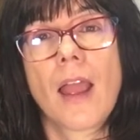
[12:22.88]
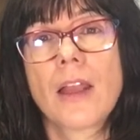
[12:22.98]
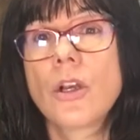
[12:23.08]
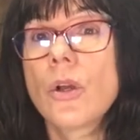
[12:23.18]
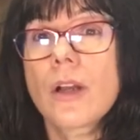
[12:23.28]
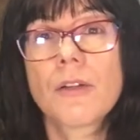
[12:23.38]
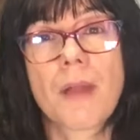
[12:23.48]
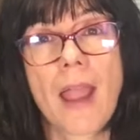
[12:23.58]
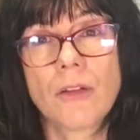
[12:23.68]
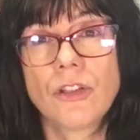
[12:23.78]
look
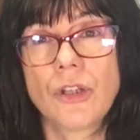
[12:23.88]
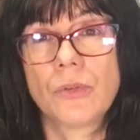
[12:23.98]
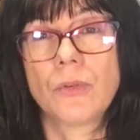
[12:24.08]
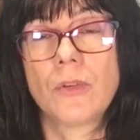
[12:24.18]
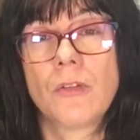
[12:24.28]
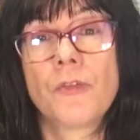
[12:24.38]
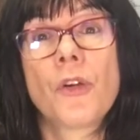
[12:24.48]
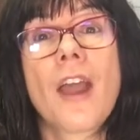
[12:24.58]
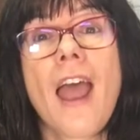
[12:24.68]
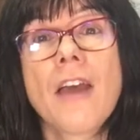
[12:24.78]
around you
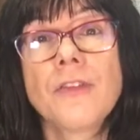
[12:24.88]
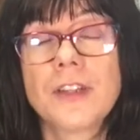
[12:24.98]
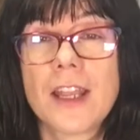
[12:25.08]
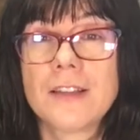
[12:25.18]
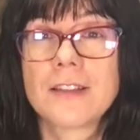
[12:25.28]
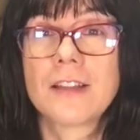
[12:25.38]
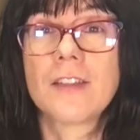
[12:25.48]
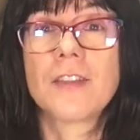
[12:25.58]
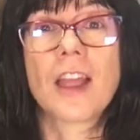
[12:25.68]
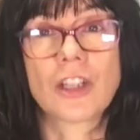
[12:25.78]
for evidence
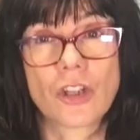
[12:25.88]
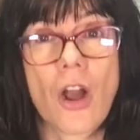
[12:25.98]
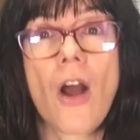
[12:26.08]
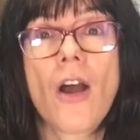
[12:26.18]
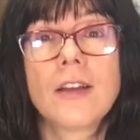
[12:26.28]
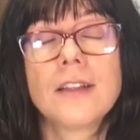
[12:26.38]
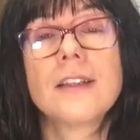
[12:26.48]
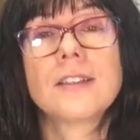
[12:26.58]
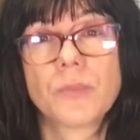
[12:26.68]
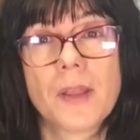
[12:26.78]
that God
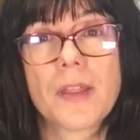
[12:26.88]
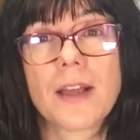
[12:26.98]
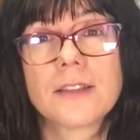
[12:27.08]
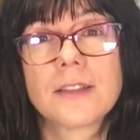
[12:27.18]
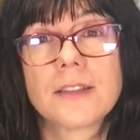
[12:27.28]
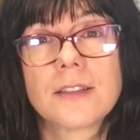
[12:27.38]
is with us.